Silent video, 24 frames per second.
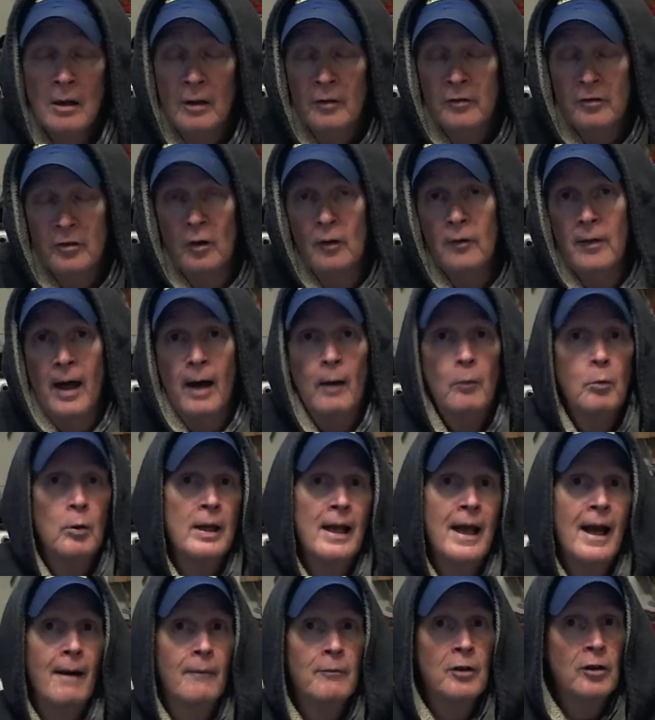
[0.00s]
So that would
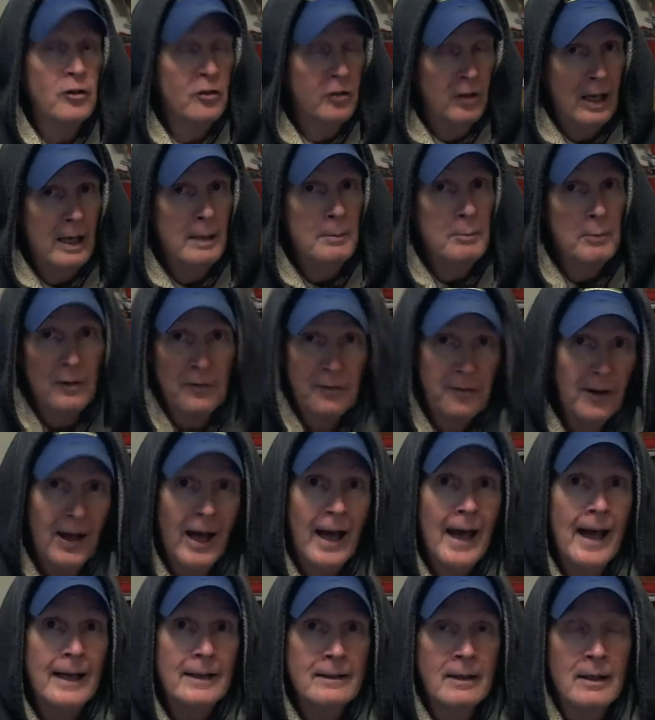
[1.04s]
have the same
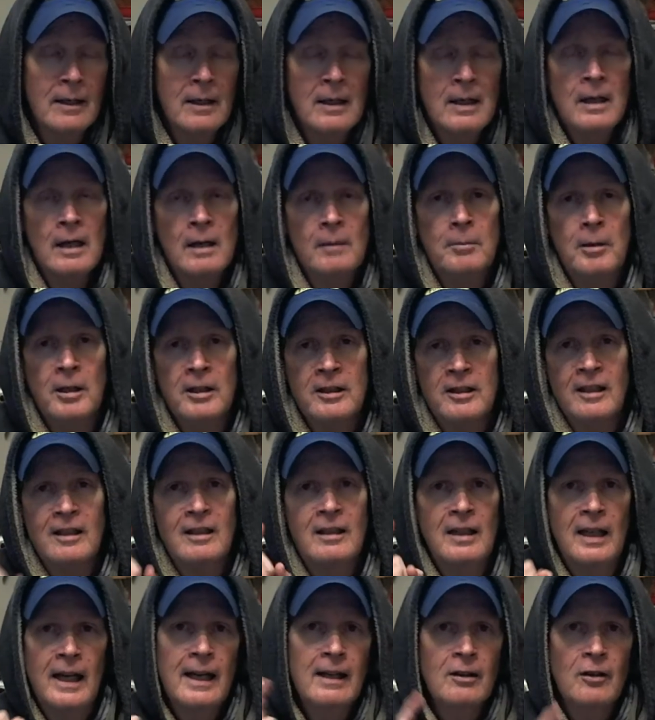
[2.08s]
effect, but the
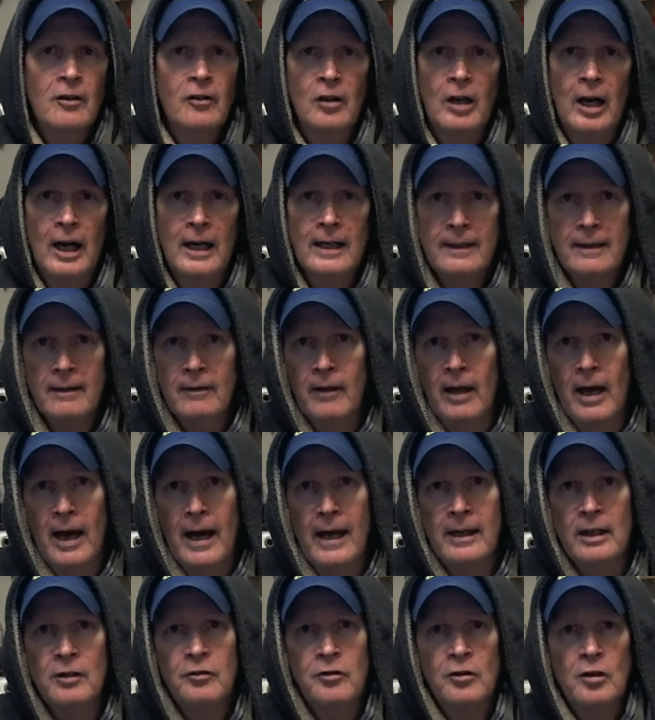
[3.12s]
downside to
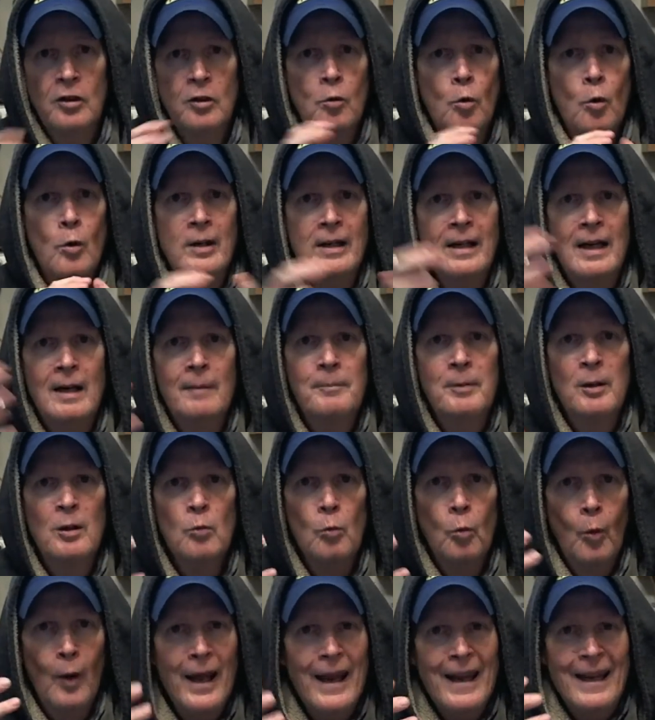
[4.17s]
that is you're going up
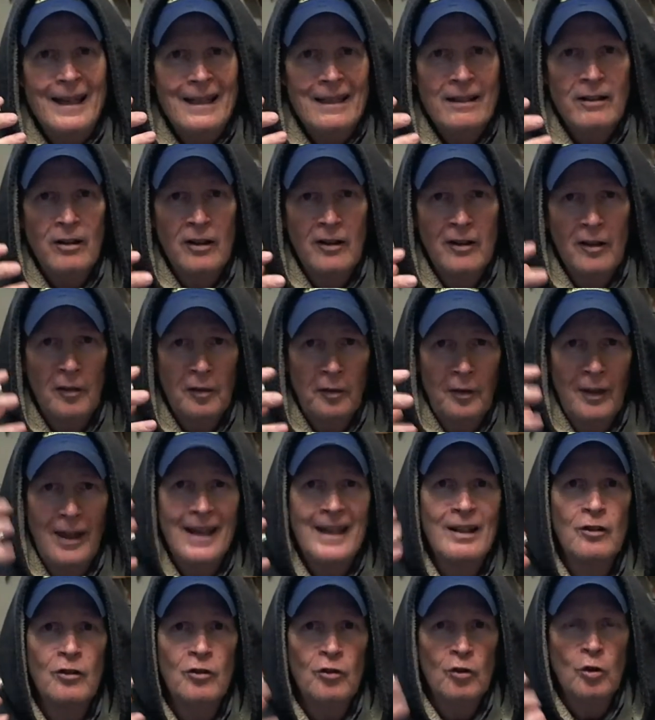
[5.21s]
in weight. The
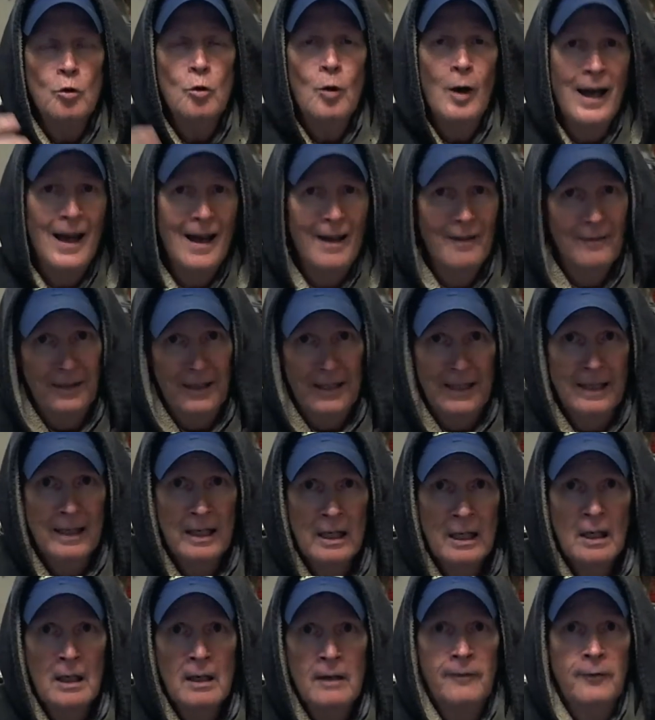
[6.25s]
thing is too heavy
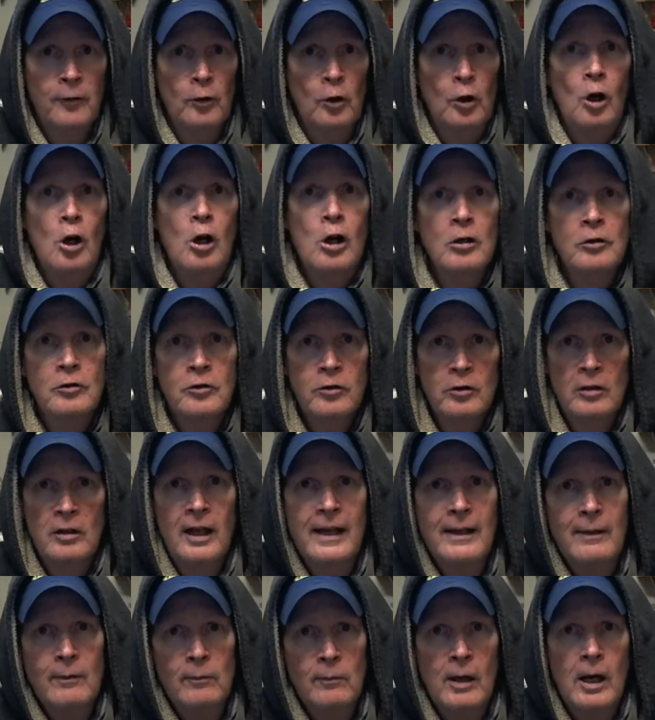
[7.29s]
for
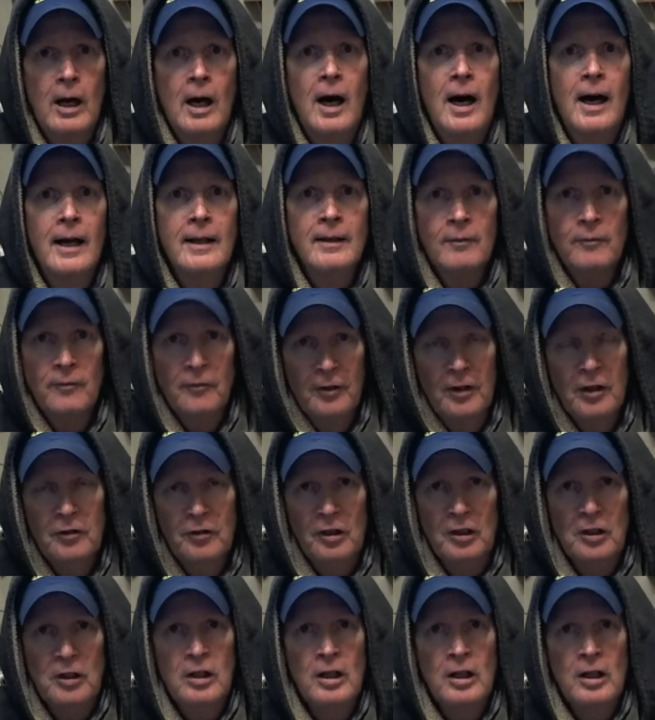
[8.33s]
ultralight rod and fishing.